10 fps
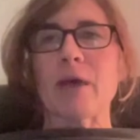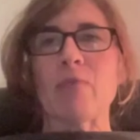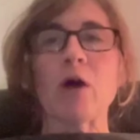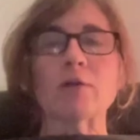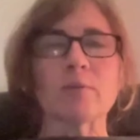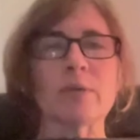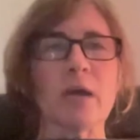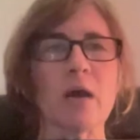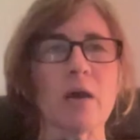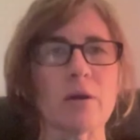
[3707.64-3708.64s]
and that will also
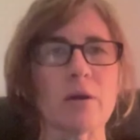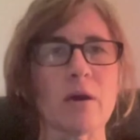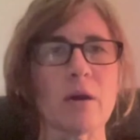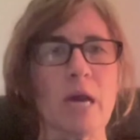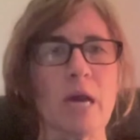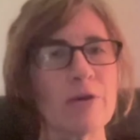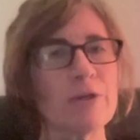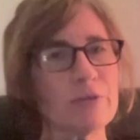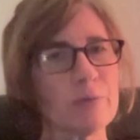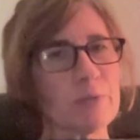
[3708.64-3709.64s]
be on our
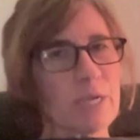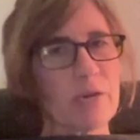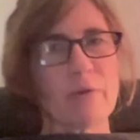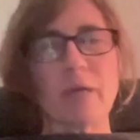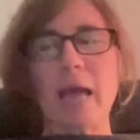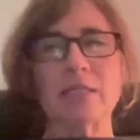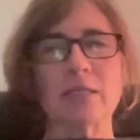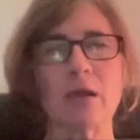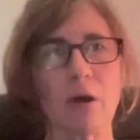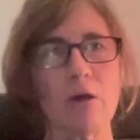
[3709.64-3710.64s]
YouTube channel,
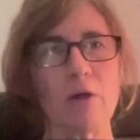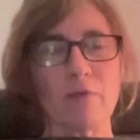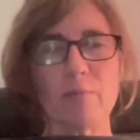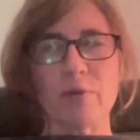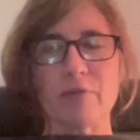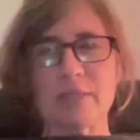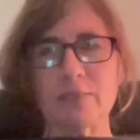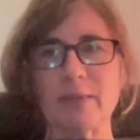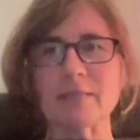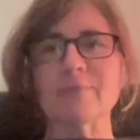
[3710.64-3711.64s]
as are all of our
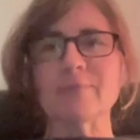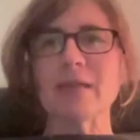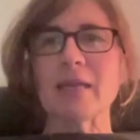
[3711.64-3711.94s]
previous ones.